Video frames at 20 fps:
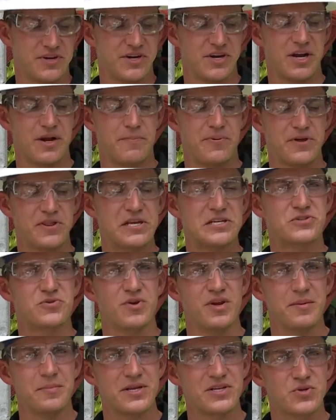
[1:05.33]
You're going to put this
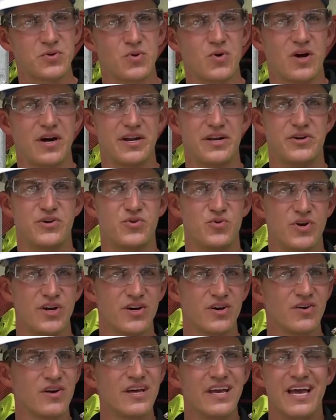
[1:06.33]
reaming tool on a
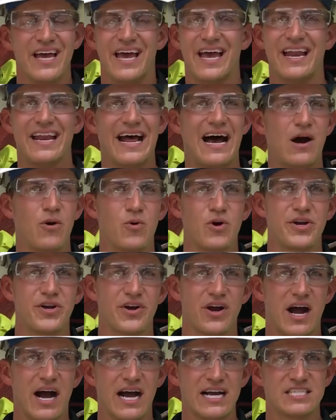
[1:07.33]
drill and not one
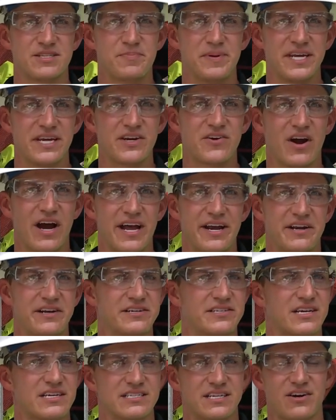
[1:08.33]
of your high-speed
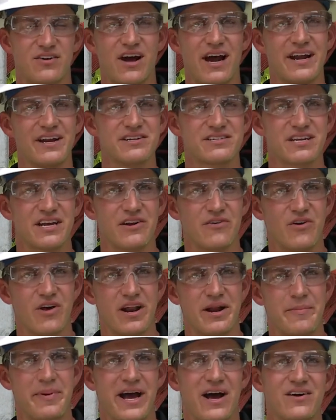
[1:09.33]
grinders, because a grinder is going to
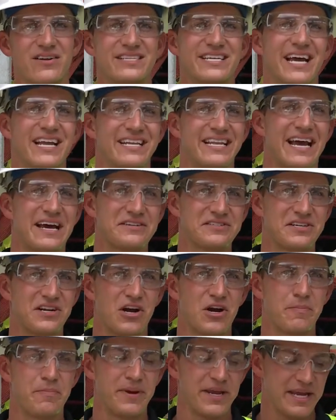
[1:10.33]
run about 10,000
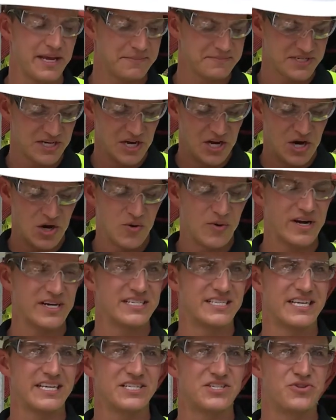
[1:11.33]
RPMs,
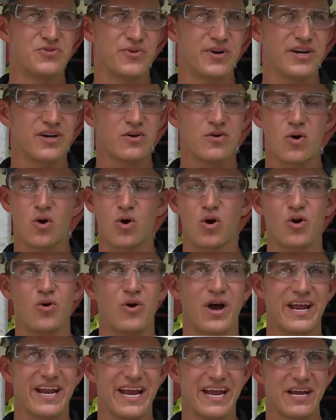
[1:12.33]
whereas this drill or
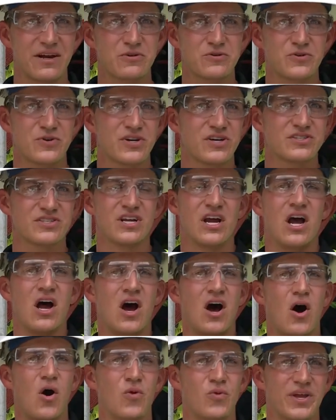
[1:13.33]
right angle drills
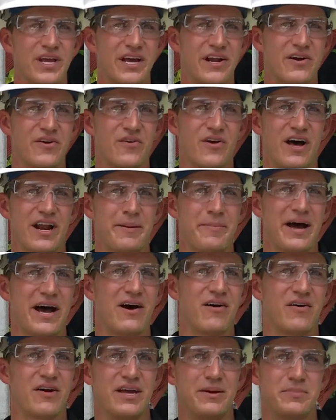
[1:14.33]
only going to run
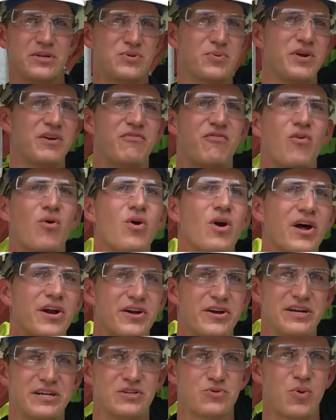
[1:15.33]
about between
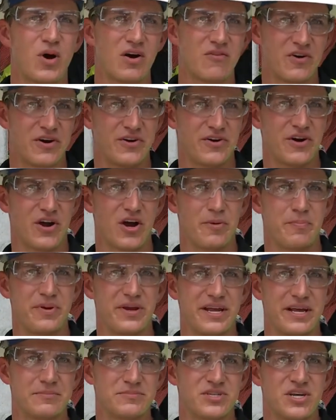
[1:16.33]
400 and 1200
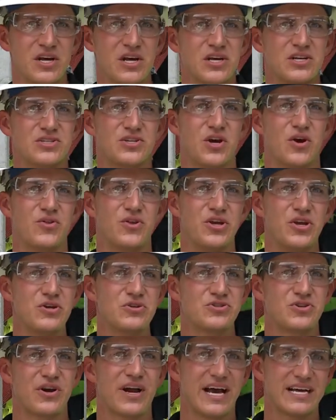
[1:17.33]
RPMs, so the
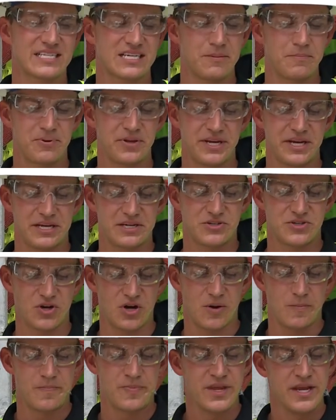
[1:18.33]
user has complete
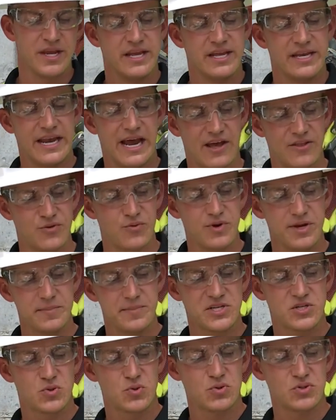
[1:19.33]
control. Now the
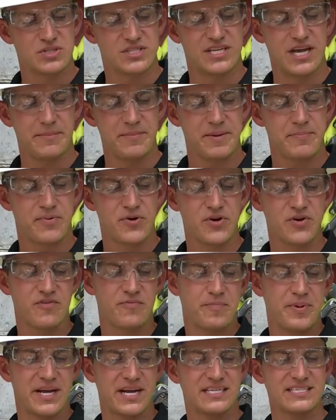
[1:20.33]
reaming tool is dummy proof
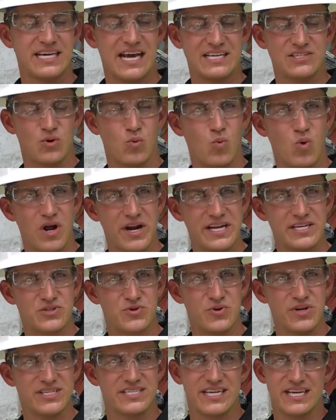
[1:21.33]
because it has a
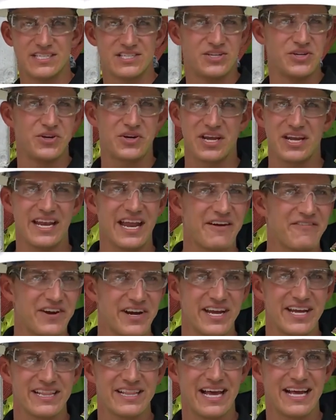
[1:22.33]
1-inch recess, so you can never
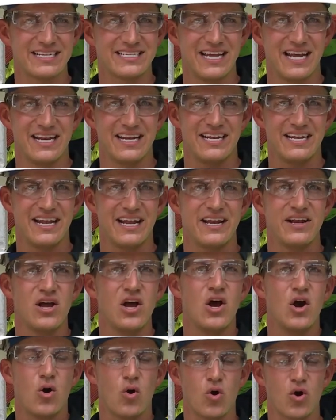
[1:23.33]
hit that tendon end
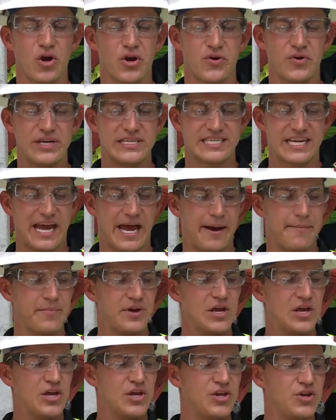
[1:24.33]
or grease cap.
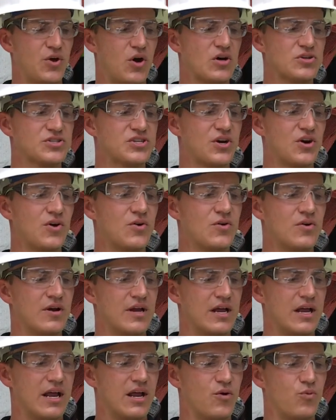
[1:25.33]
You also
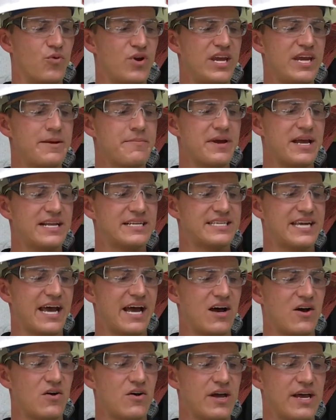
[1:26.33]
ream
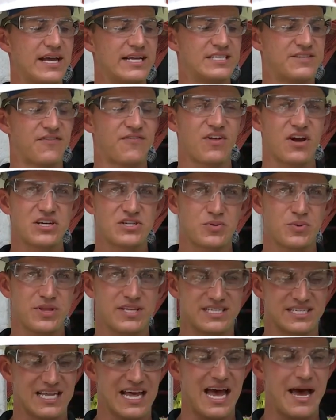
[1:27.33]
until it's flush with
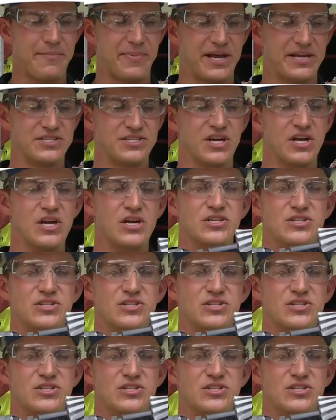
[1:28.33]
the slab edge.